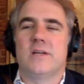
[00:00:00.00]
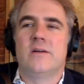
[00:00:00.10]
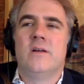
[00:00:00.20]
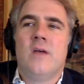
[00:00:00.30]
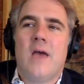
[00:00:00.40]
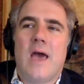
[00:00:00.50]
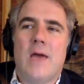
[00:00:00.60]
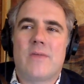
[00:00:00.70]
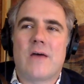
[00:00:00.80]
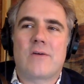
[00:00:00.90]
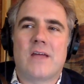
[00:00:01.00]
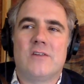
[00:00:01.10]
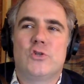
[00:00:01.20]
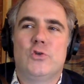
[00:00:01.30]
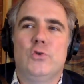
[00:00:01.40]
And, and without
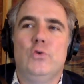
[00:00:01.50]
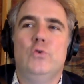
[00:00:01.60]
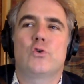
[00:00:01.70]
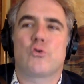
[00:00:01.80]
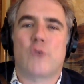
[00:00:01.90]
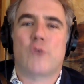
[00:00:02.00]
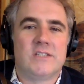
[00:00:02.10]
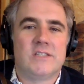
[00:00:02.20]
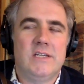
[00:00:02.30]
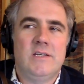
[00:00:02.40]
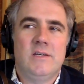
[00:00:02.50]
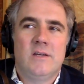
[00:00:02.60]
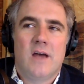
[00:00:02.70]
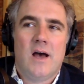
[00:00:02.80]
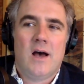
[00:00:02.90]
getting too crazy,
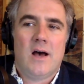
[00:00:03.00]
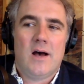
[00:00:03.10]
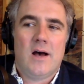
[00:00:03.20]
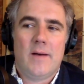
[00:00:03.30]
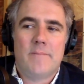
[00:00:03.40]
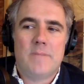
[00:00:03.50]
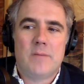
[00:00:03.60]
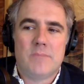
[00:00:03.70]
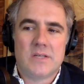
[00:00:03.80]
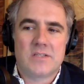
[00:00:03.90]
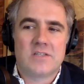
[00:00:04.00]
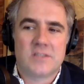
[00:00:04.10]
um, Mrs.